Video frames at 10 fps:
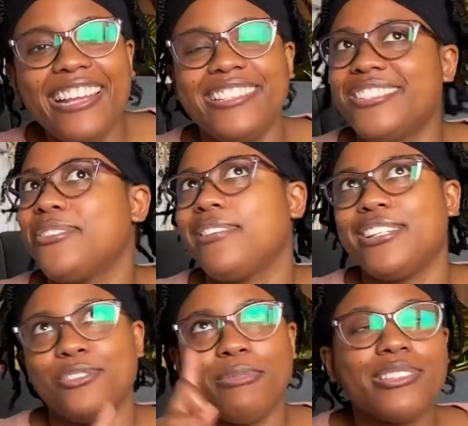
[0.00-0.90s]
And so that
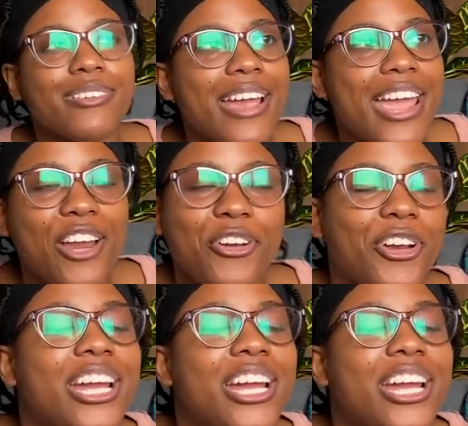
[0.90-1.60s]
just makes her angrier.